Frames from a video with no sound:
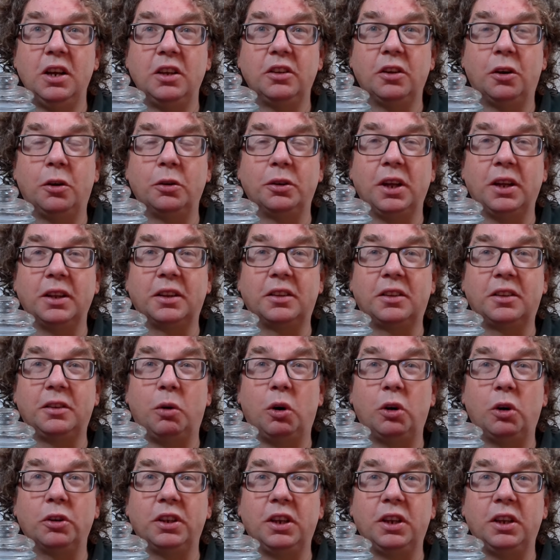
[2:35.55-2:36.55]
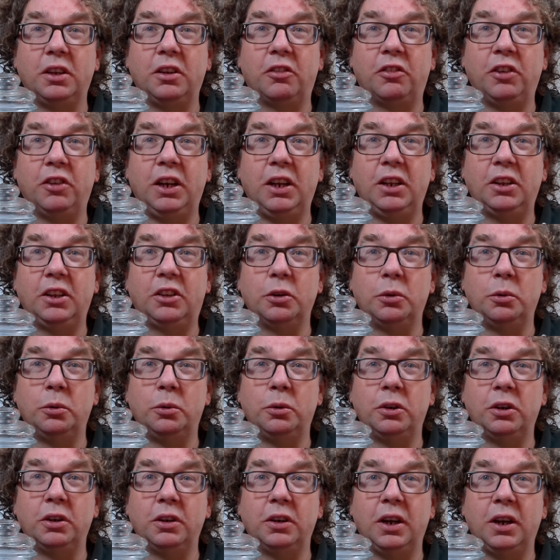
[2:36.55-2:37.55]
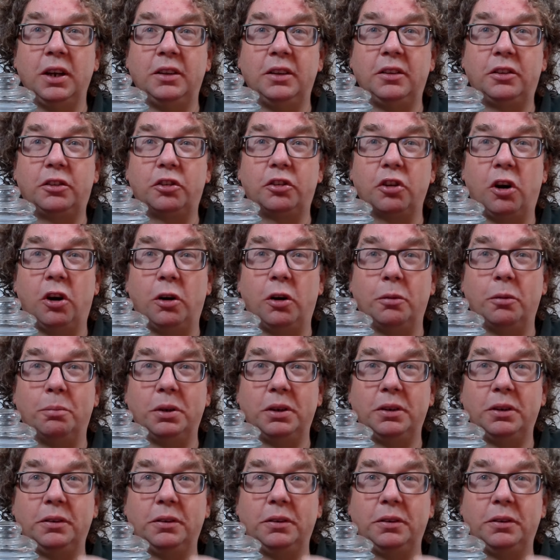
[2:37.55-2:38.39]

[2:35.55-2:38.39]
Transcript: so that the water can really do its job.